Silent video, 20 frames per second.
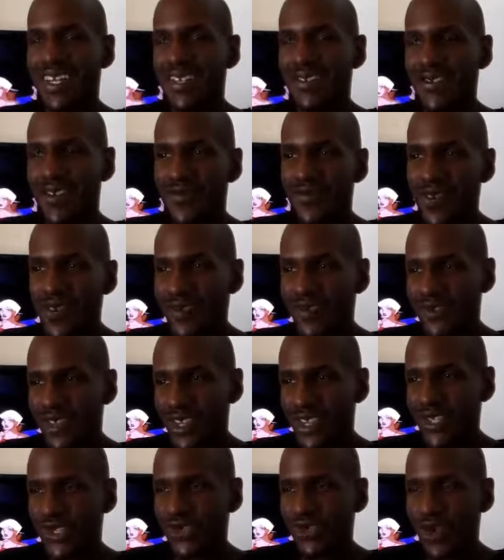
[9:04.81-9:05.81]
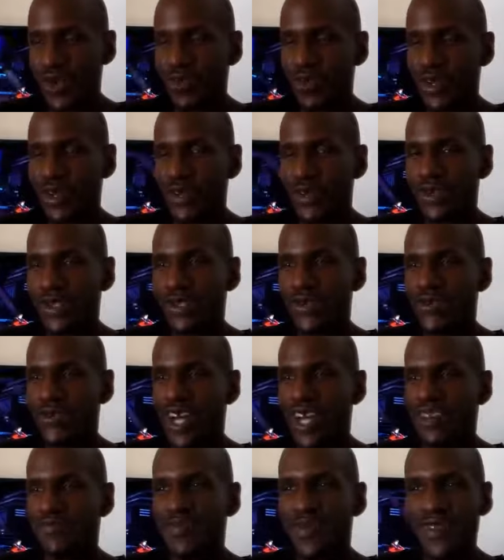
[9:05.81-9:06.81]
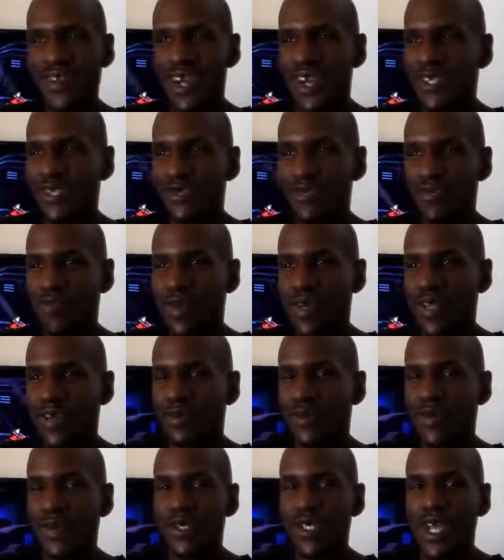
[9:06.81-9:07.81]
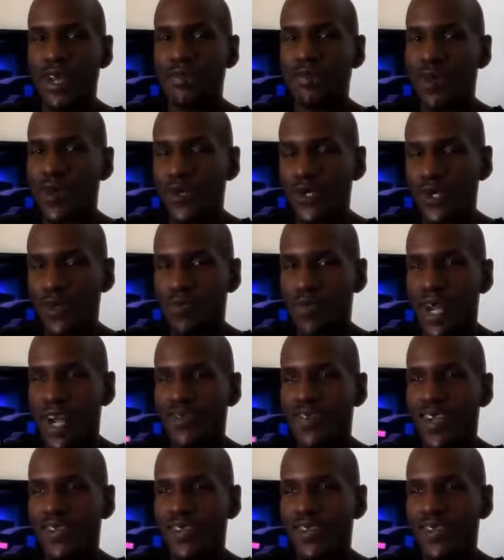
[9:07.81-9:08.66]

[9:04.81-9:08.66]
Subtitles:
like universe, they show up in here too, like, but not too many of them, because like most of them have,